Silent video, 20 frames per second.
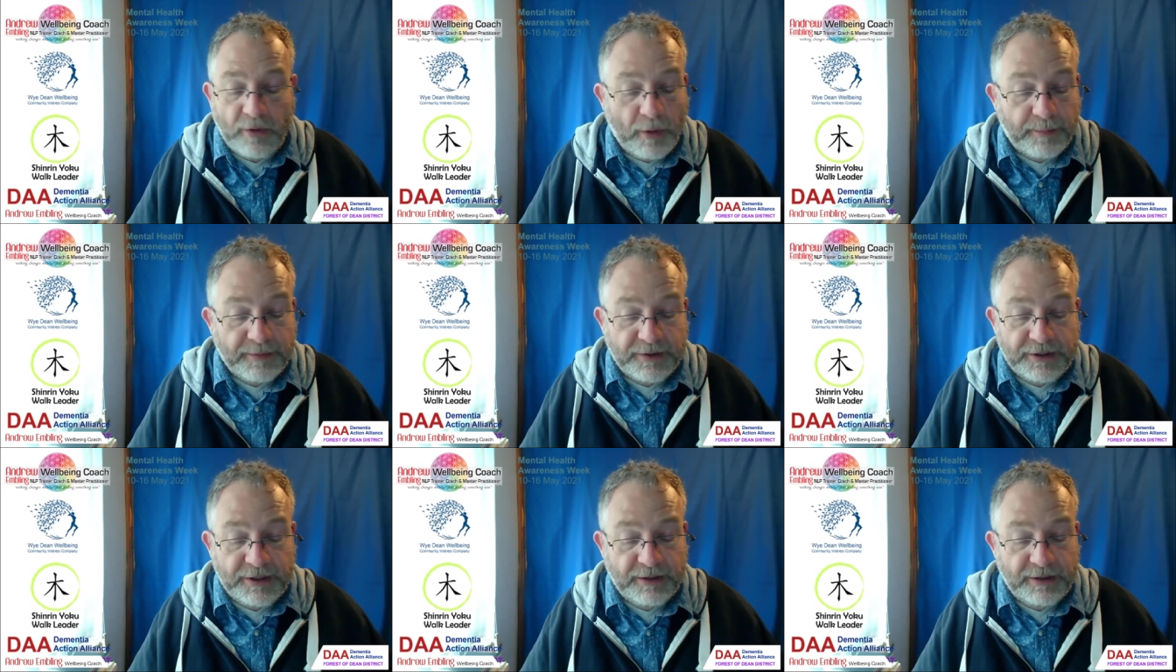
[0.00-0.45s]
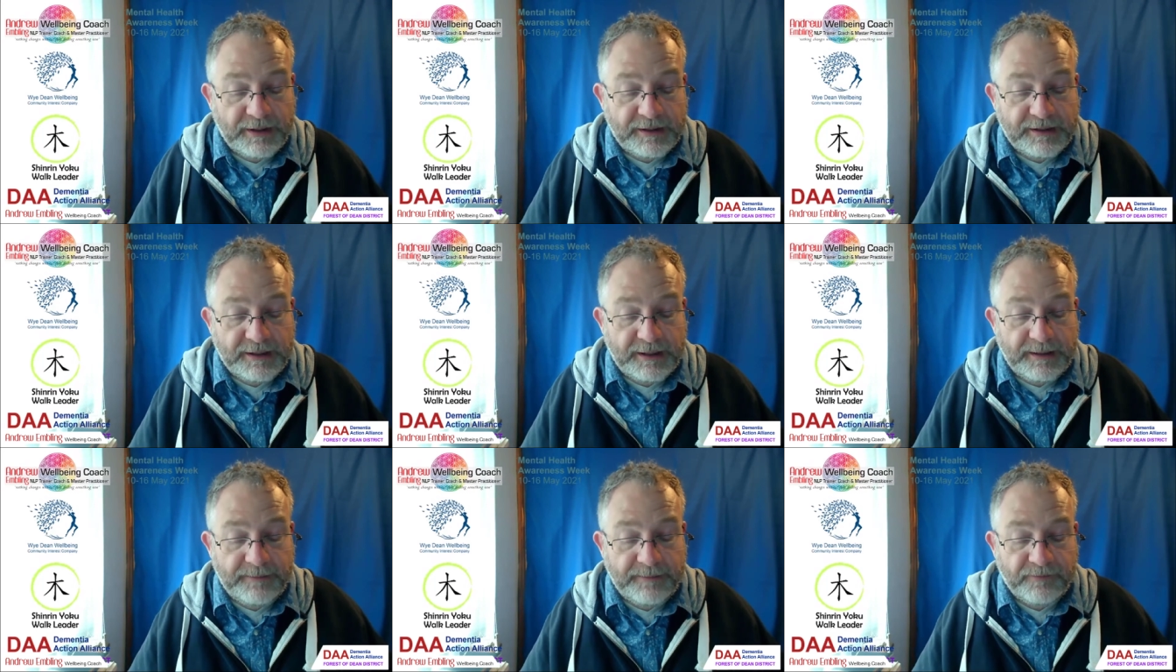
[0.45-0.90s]

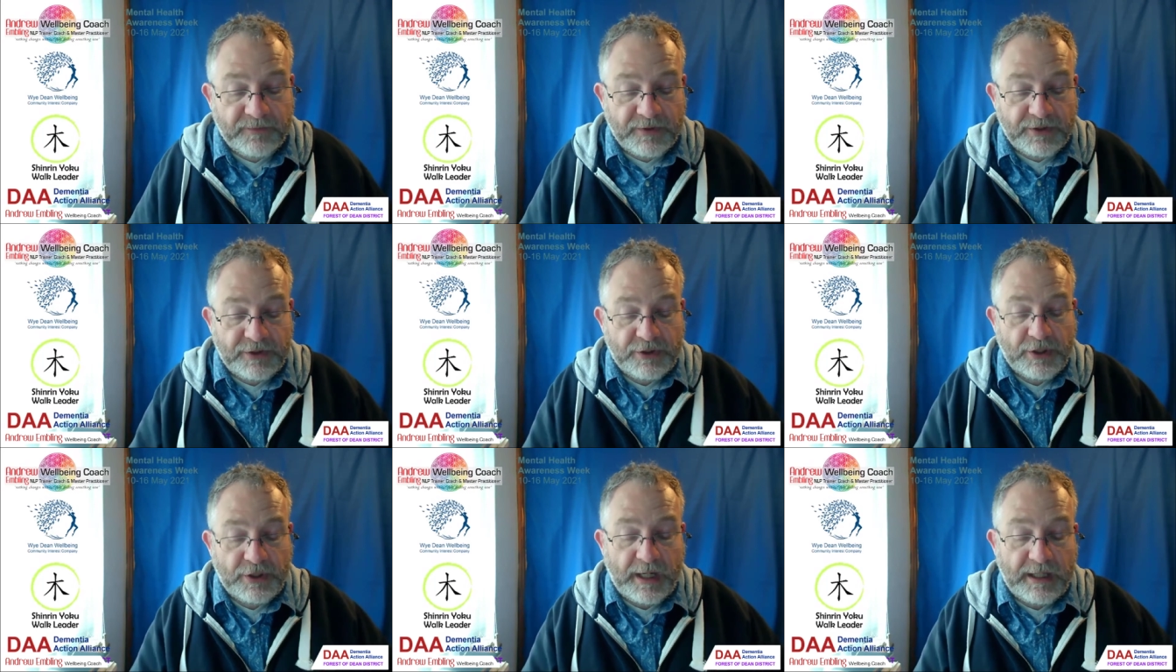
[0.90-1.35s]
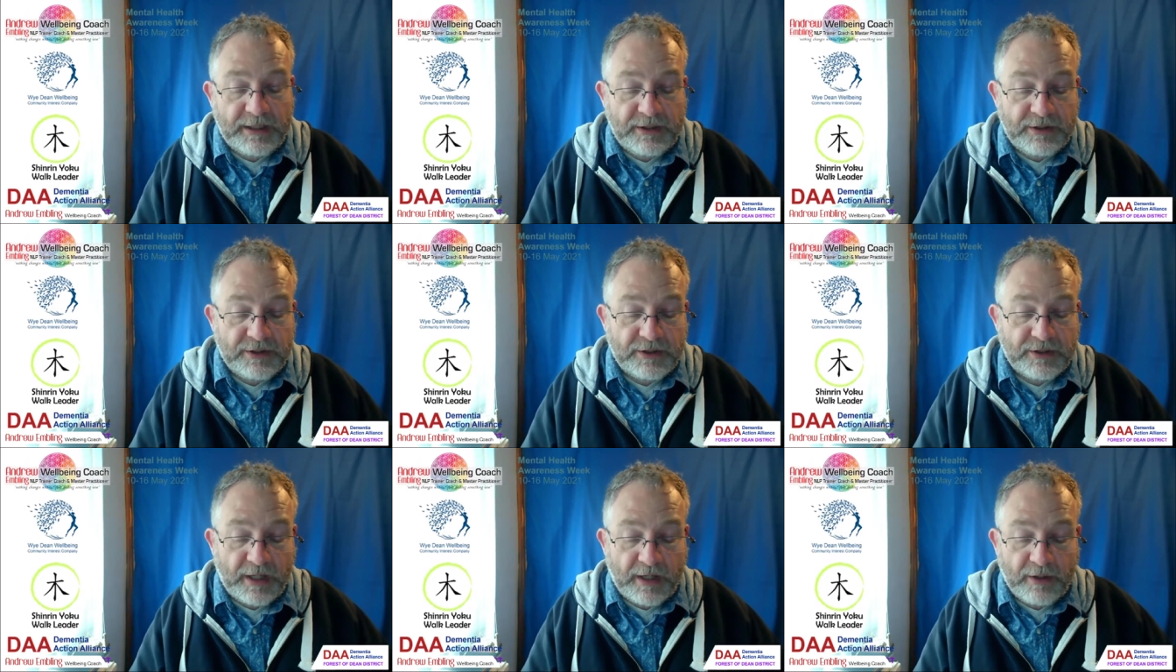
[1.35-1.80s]
opportunity to
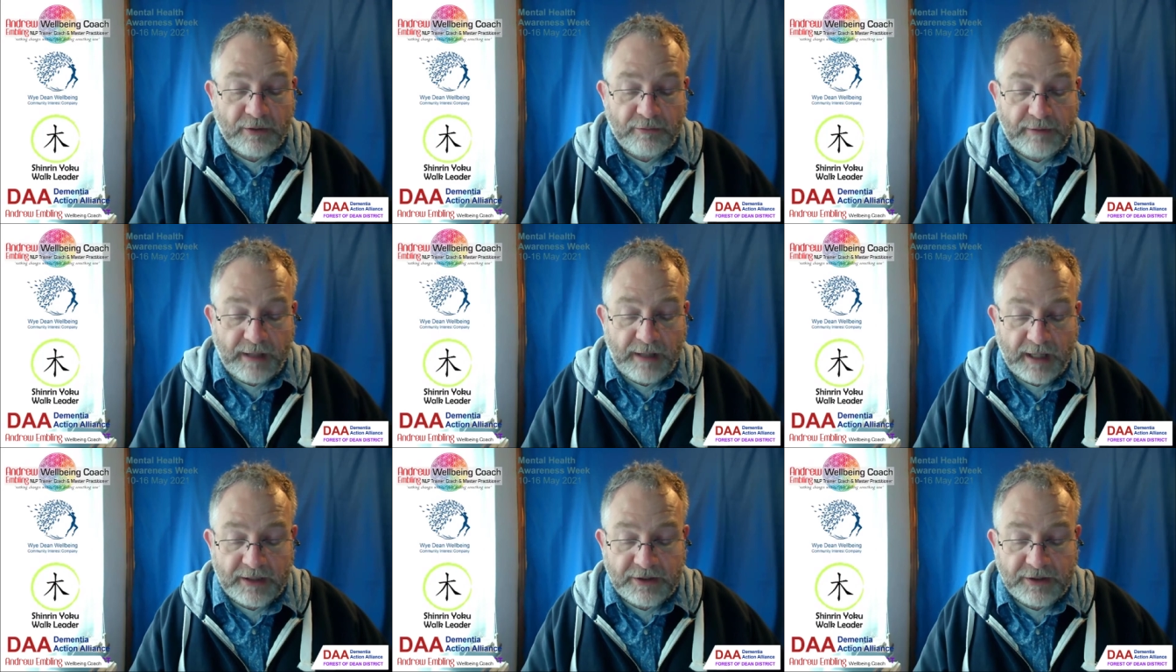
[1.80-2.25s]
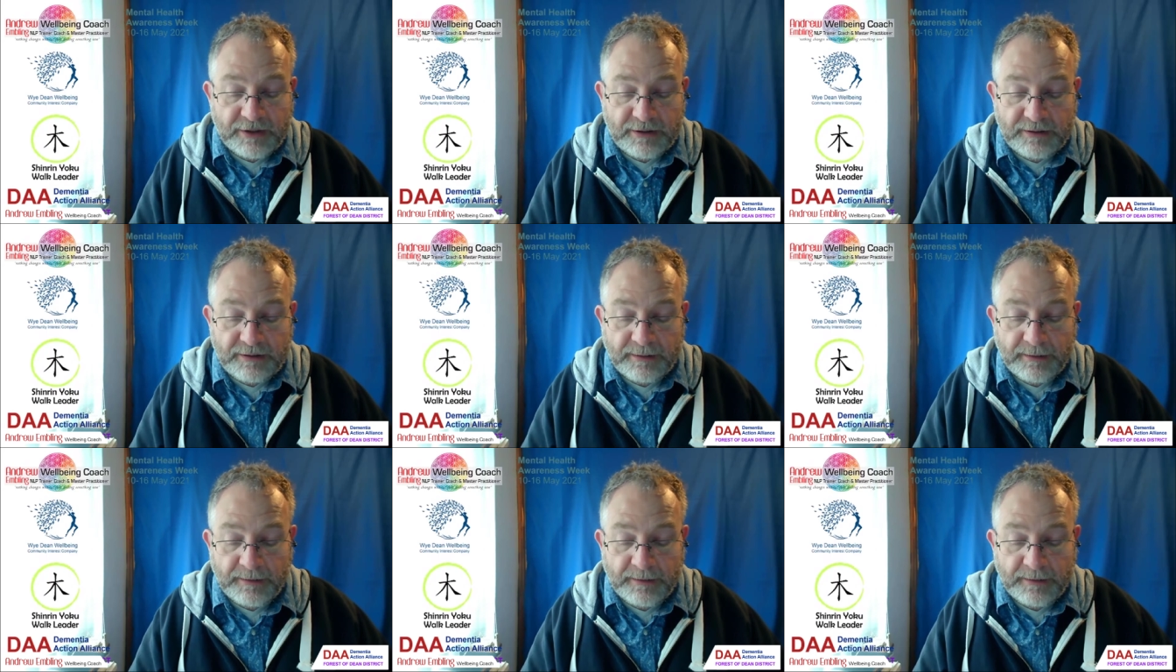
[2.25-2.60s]
change our reaction.